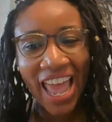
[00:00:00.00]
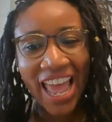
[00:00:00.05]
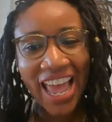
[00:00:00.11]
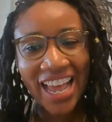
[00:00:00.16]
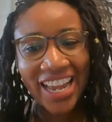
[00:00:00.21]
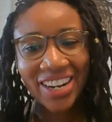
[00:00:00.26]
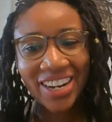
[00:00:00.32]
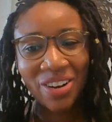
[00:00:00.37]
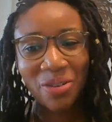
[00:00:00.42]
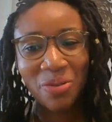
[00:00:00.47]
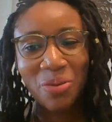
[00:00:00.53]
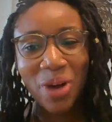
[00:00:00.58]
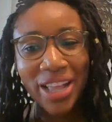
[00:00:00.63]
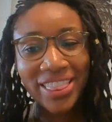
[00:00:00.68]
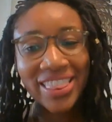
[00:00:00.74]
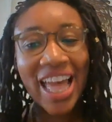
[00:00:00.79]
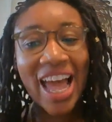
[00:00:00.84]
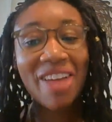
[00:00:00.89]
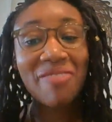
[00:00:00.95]
and
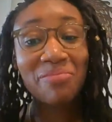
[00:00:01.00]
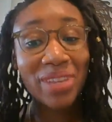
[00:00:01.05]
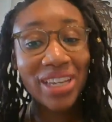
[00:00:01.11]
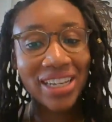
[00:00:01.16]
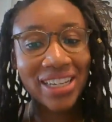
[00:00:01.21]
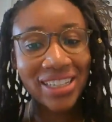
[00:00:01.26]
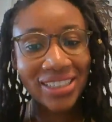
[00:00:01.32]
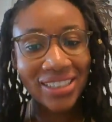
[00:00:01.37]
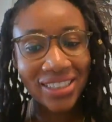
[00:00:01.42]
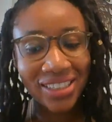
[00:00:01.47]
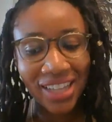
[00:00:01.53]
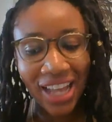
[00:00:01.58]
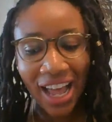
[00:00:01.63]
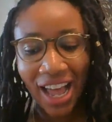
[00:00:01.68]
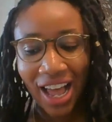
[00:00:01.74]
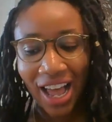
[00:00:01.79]
what that means